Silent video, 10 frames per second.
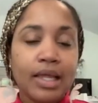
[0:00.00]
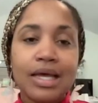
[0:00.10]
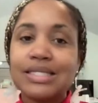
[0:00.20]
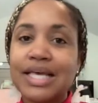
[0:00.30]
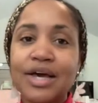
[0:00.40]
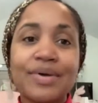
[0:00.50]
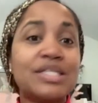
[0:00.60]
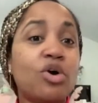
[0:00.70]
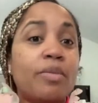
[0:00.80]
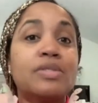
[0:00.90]
A tingle is
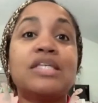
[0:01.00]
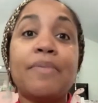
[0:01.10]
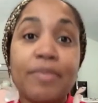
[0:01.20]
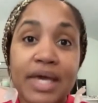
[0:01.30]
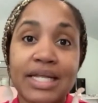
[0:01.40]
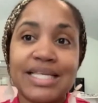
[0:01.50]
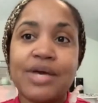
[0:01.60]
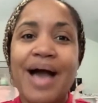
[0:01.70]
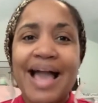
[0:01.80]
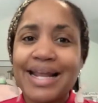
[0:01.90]
normal. Some people get a
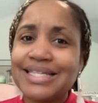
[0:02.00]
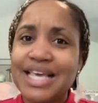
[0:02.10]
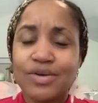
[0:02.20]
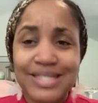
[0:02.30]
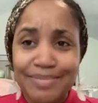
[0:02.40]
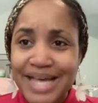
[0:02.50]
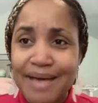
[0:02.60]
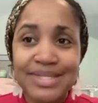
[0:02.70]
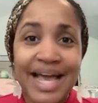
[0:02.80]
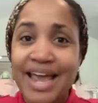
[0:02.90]
tingle. I get a tingle
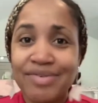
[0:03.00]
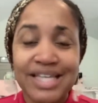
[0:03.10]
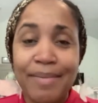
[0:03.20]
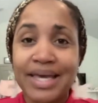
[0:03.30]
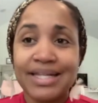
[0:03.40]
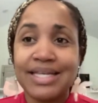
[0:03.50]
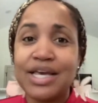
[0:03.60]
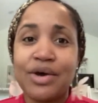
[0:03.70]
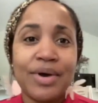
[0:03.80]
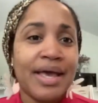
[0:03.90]
sometimes, not every time I get a
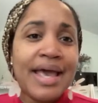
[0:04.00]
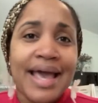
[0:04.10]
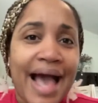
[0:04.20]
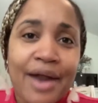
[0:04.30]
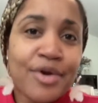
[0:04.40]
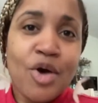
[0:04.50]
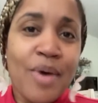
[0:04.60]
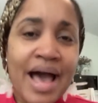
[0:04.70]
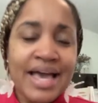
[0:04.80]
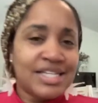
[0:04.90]
tingle. I don't know
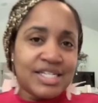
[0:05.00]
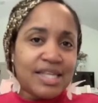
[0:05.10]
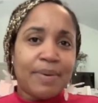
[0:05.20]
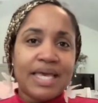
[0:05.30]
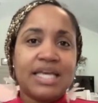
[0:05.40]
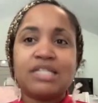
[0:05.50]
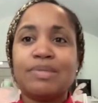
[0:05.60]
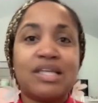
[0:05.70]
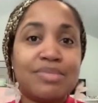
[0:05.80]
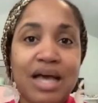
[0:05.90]
why. It just depends,
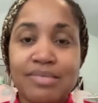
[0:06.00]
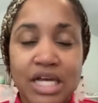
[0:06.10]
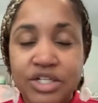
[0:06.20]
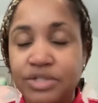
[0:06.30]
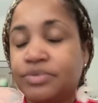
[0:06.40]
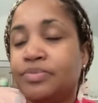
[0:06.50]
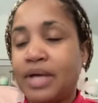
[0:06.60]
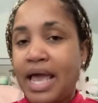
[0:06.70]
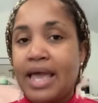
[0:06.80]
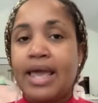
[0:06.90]
but sometimes I do.
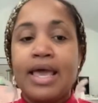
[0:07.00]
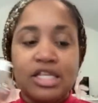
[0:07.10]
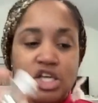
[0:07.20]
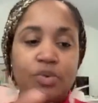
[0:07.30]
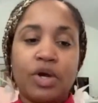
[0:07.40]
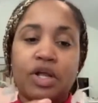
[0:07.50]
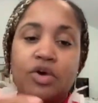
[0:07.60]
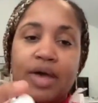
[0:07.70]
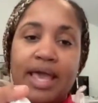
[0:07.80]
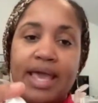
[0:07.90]
Okay. So we're going to
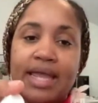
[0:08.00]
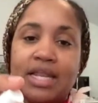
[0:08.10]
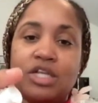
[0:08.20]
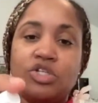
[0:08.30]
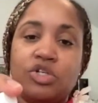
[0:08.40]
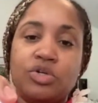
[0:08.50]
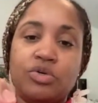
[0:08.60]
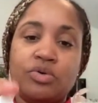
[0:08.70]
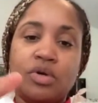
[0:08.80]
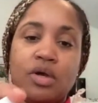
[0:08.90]
go ahead,
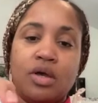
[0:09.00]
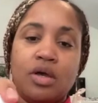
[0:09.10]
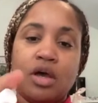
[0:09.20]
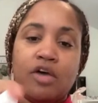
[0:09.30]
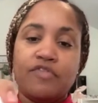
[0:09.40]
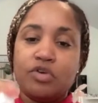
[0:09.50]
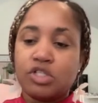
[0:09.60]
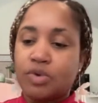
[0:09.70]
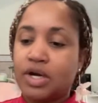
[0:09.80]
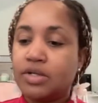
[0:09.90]
do a few
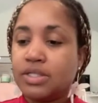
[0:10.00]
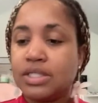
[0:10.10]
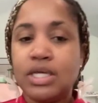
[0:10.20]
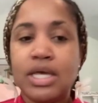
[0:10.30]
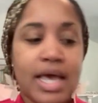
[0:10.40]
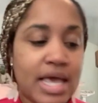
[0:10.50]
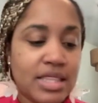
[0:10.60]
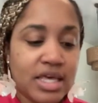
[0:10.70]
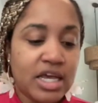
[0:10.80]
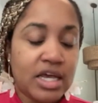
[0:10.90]
squirts,
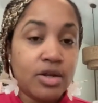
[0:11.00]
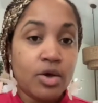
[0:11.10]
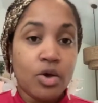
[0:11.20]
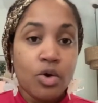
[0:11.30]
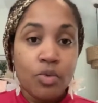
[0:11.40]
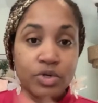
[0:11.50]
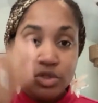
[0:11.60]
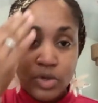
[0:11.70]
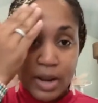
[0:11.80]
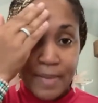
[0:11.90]
and then we're
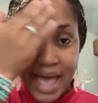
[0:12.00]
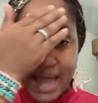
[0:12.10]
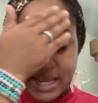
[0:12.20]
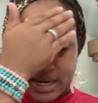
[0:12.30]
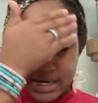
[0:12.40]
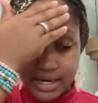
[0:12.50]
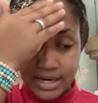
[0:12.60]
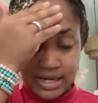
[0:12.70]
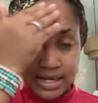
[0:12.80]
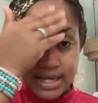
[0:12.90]
just going to pat it
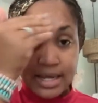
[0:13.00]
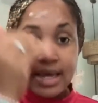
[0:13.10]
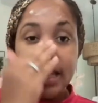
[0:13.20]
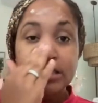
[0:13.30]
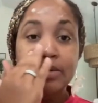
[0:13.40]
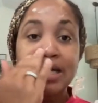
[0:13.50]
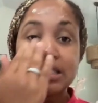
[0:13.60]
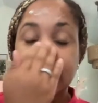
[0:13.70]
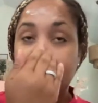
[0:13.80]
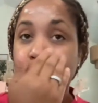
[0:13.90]
into our
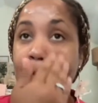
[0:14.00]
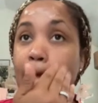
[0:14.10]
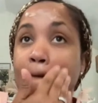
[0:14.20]
skin